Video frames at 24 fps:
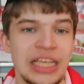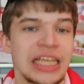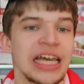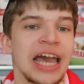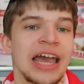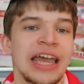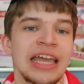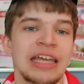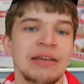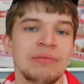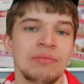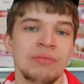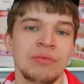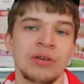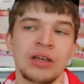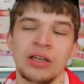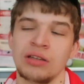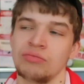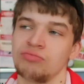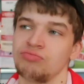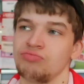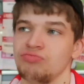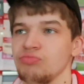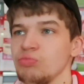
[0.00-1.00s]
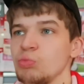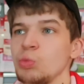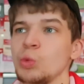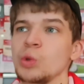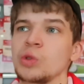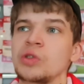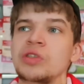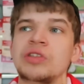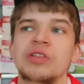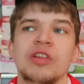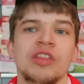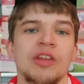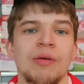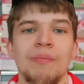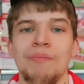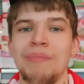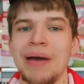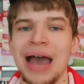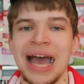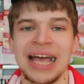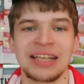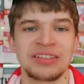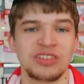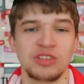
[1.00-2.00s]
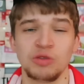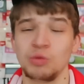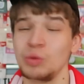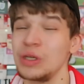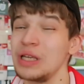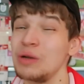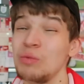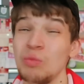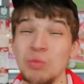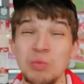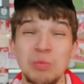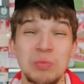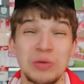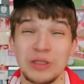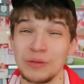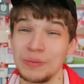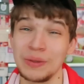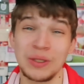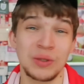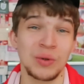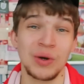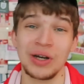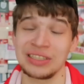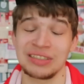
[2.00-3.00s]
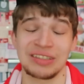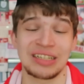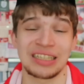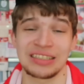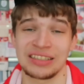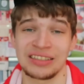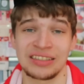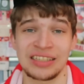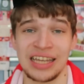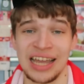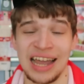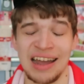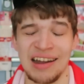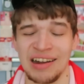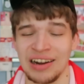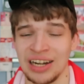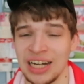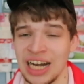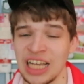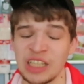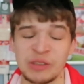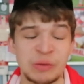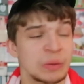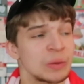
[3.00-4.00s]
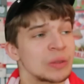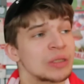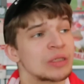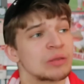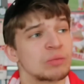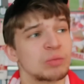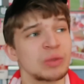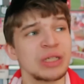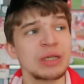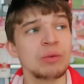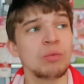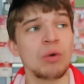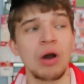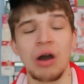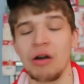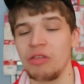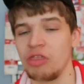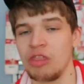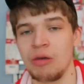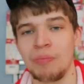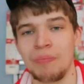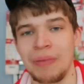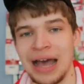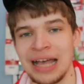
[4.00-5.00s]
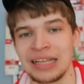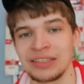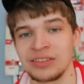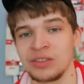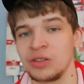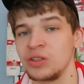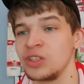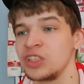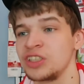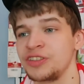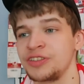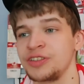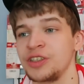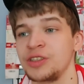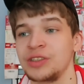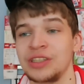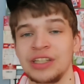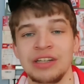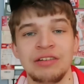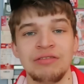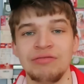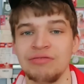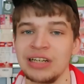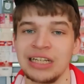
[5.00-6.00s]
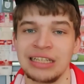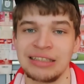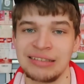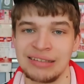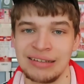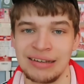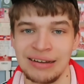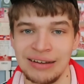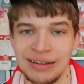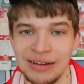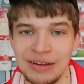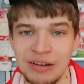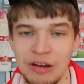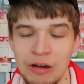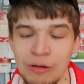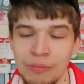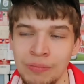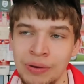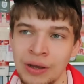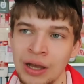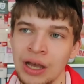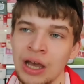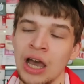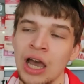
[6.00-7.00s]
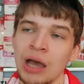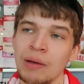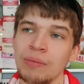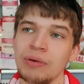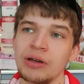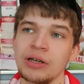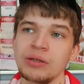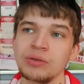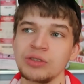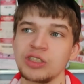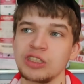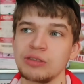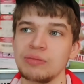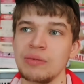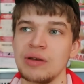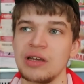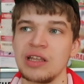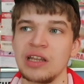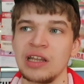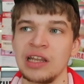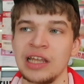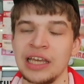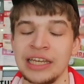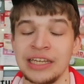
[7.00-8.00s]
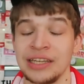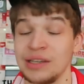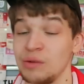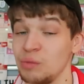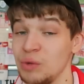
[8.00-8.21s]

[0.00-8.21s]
game wasn't the best. To be quite honest, say outclassed, we weren't the best. Huddersfield didn't really turn up, but ultimately